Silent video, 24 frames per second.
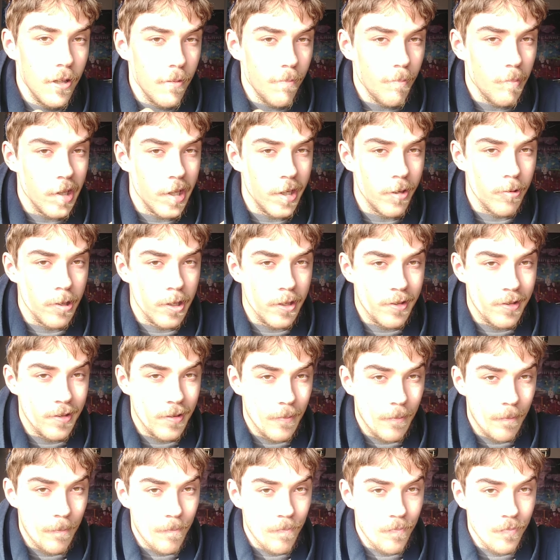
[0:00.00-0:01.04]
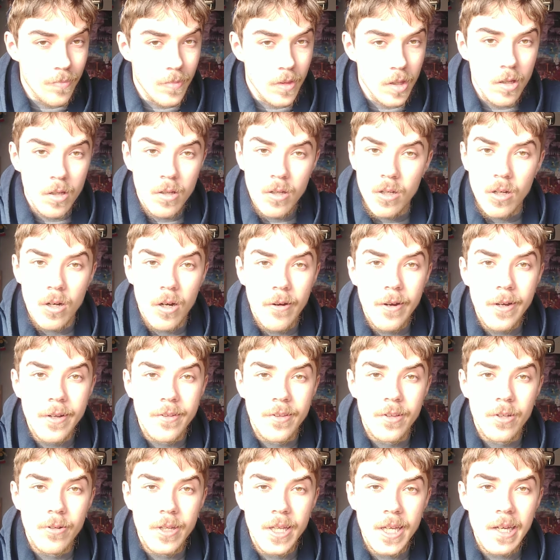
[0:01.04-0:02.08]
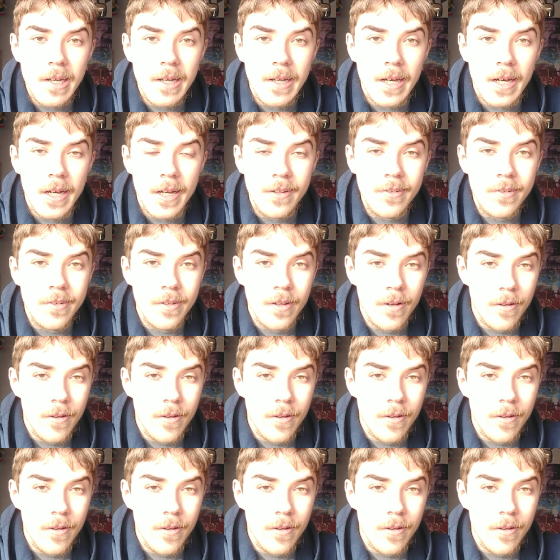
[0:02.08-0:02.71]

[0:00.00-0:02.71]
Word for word: But anyways, alright, so yeah, guys,